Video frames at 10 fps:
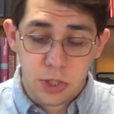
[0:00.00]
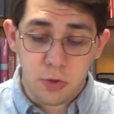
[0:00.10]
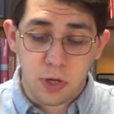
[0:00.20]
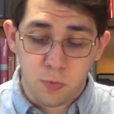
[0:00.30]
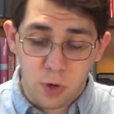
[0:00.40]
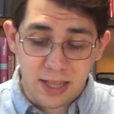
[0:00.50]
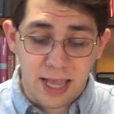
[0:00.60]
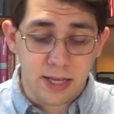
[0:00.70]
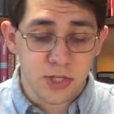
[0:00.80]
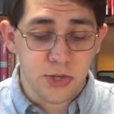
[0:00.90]
You can read
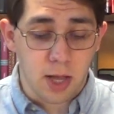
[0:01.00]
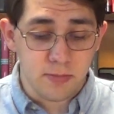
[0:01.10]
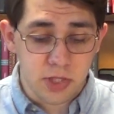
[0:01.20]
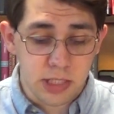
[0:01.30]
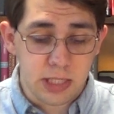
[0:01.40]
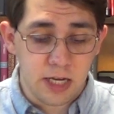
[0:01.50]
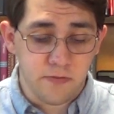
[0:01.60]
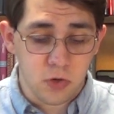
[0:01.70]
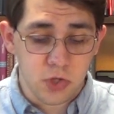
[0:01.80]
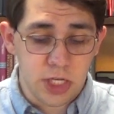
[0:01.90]
that in Psalm
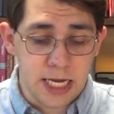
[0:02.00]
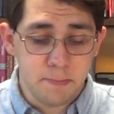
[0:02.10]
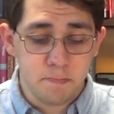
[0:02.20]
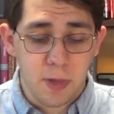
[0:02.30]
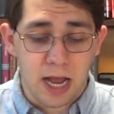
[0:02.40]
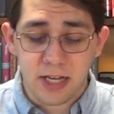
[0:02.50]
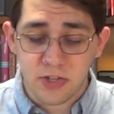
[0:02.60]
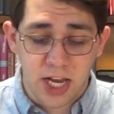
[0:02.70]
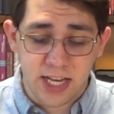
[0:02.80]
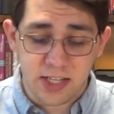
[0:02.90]
16, verse 10,
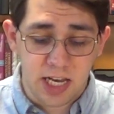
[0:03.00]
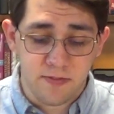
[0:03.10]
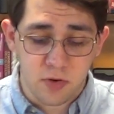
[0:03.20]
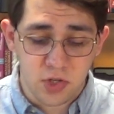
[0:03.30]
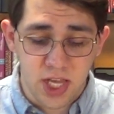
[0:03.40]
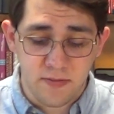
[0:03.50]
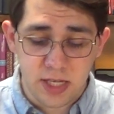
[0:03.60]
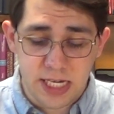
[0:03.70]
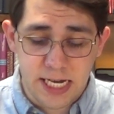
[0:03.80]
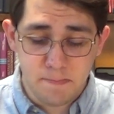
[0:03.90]
Isaiah 10, verse
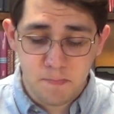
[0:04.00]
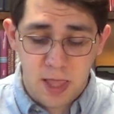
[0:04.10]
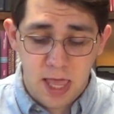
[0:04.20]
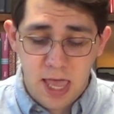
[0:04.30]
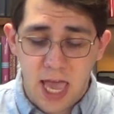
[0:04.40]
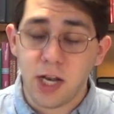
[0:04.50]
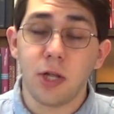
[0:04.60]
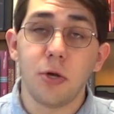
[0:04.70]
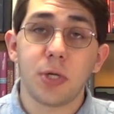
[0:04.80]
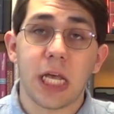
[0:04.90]
17, and
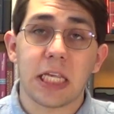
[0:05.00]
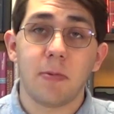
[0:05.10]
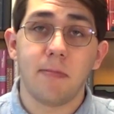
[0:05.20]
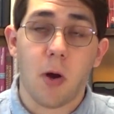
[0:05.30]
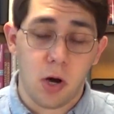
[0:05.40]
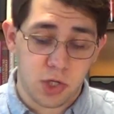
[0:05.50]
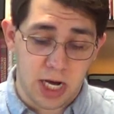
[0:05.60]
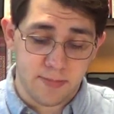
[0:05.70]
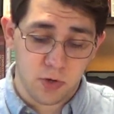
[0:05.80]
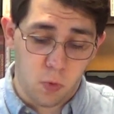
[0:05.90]
in the New Testament, Mark
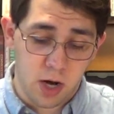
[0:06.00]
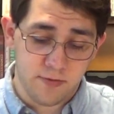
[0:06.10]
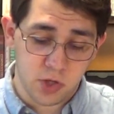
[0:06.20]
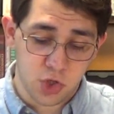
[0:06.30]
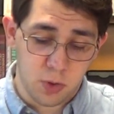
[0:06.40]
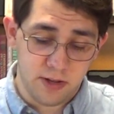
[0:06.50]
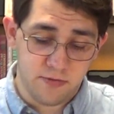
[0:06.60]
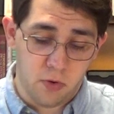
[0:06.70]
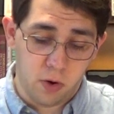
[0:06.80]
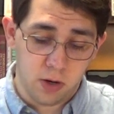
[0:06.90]
chapter 1, verse
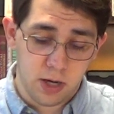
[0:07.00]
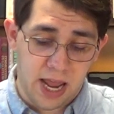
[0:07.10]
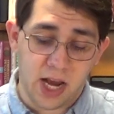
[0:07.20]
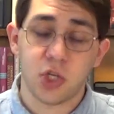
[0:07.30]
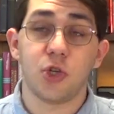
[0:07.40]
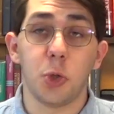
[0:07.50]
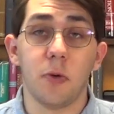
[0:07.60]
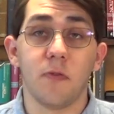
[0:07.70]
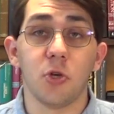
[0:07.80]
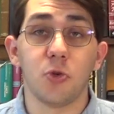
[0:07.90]
24, Acts
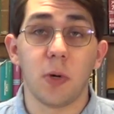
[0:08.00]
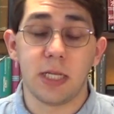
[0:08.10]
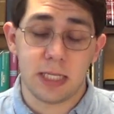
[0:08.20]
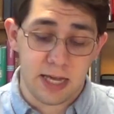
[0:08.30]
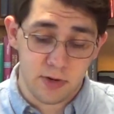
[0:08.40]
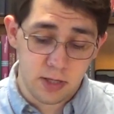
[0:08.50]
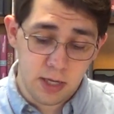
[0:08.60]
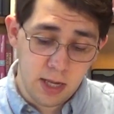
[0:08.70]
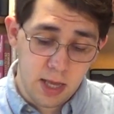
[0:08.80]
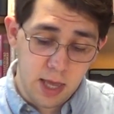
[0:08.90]
2, and verse 27,
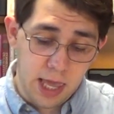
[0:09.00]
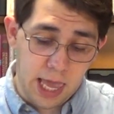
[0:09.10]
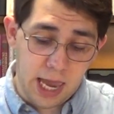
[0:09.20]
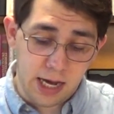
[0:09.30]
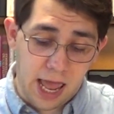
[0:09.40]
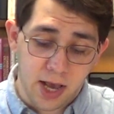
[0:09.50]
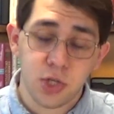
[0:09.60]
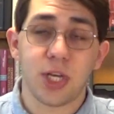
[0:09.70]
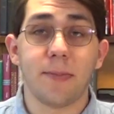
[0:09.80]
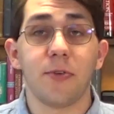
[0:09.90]
and
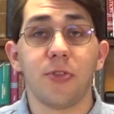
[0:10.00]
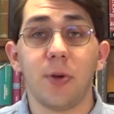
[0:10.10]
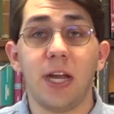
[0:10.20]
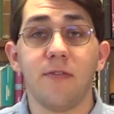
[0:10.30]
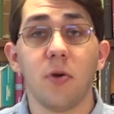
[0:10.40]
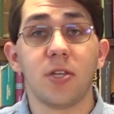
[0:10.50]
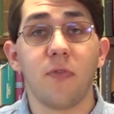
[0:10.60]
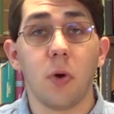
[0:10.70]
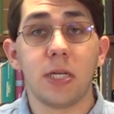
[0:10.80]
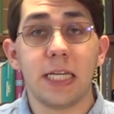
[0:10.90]
Acts chapter 3, and verse
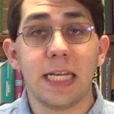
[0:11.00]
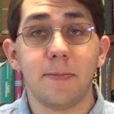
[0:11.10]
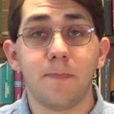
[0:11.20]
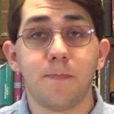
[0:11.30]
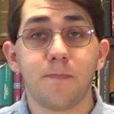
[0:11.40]
14.